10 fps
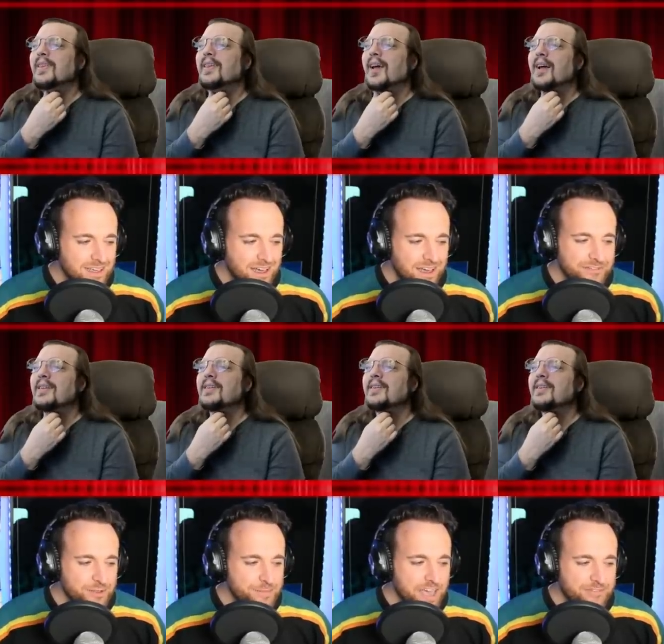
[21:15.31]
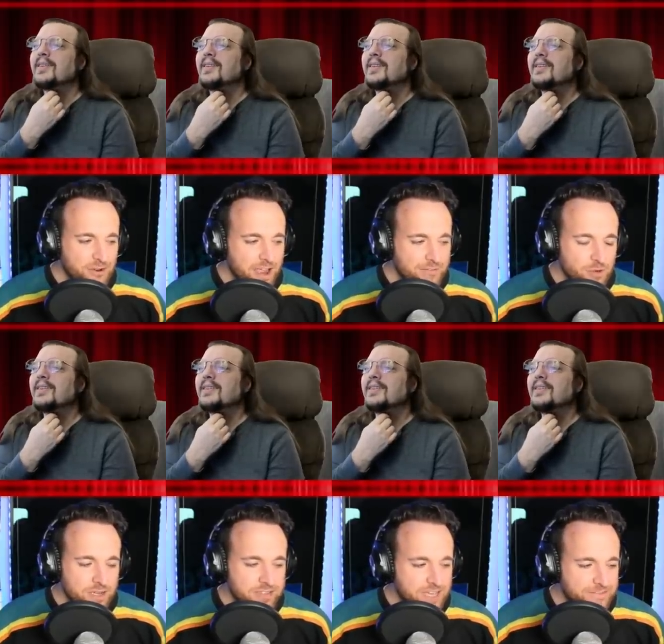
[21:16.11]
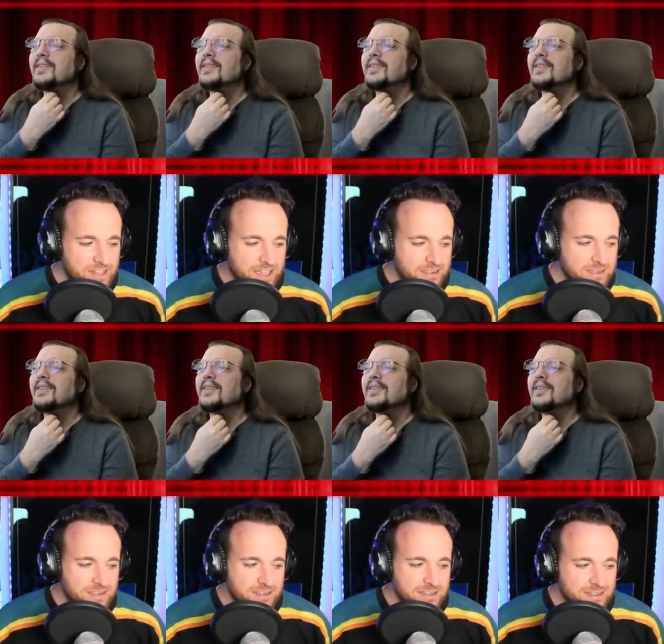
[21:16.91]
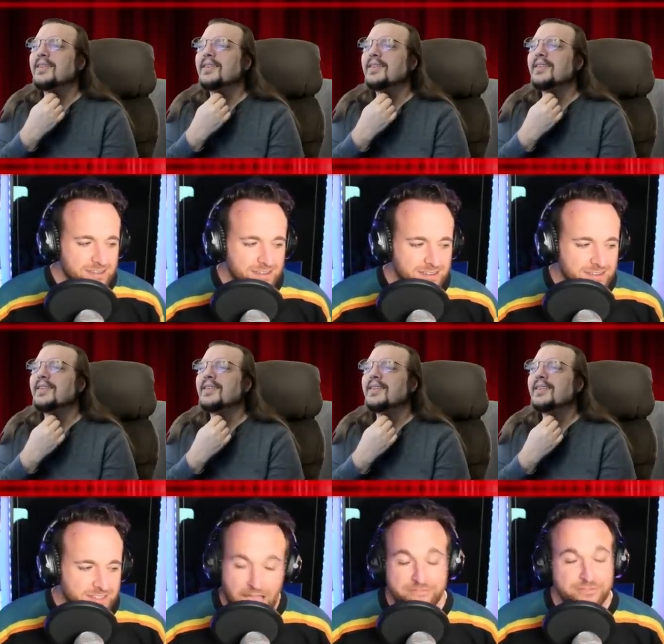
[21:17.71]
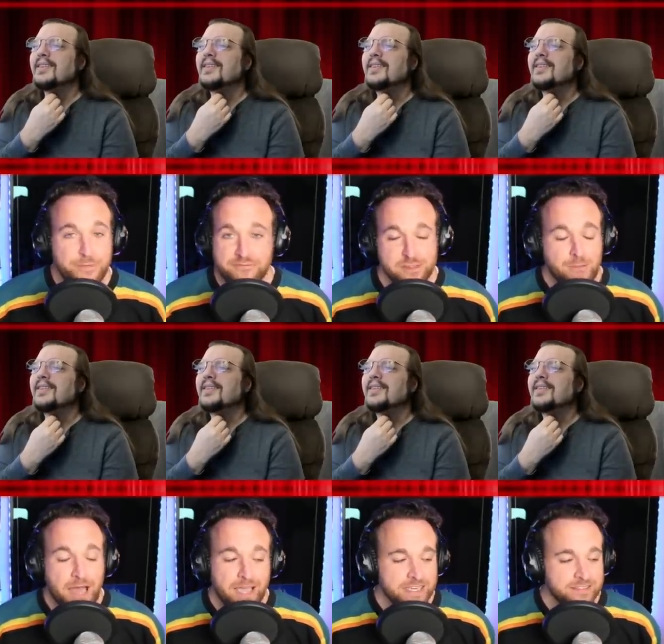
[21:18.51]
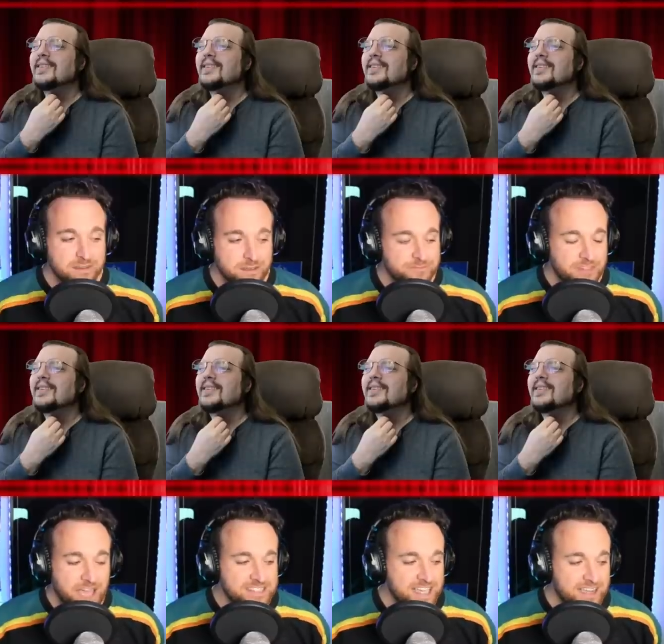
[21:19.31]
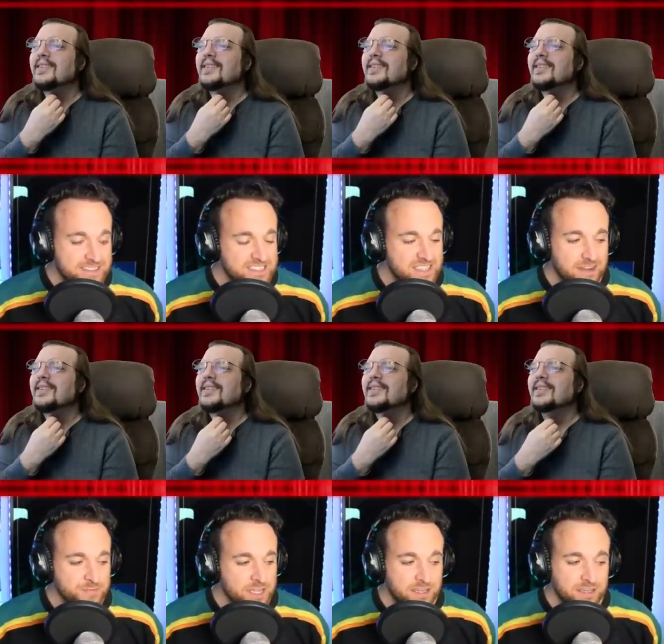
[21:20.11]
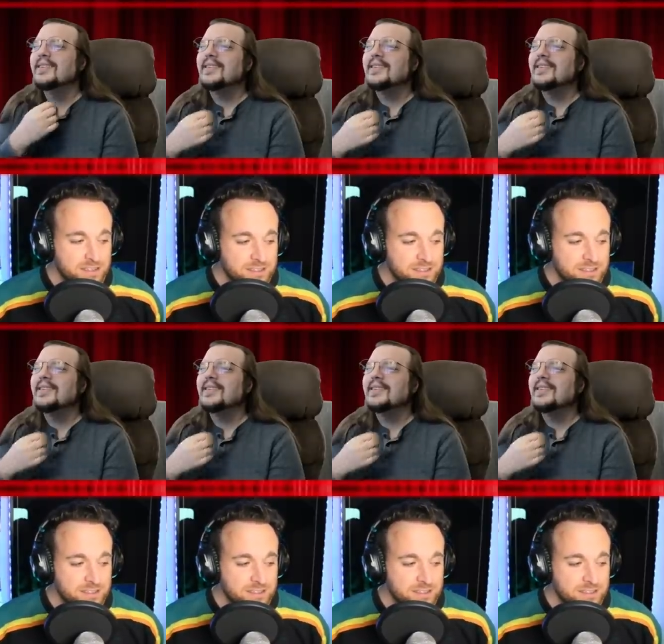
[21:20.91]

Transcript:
Speaker 1: not. I feel bad for everyone on that flight. I feel bad for the pilot, the flight attendants, everybody.